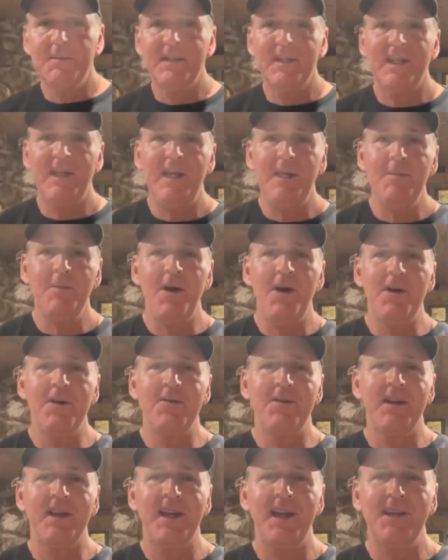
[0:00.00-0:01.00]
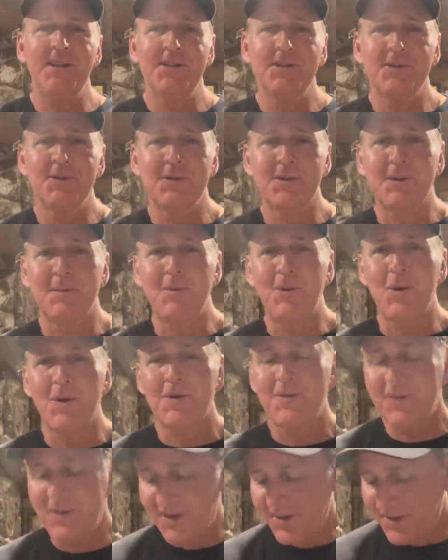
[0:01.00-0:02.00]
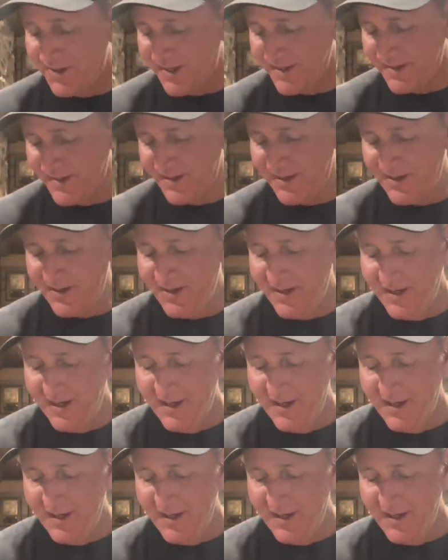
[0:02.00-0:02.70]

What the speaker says: of the key modifications with the pork frog right there.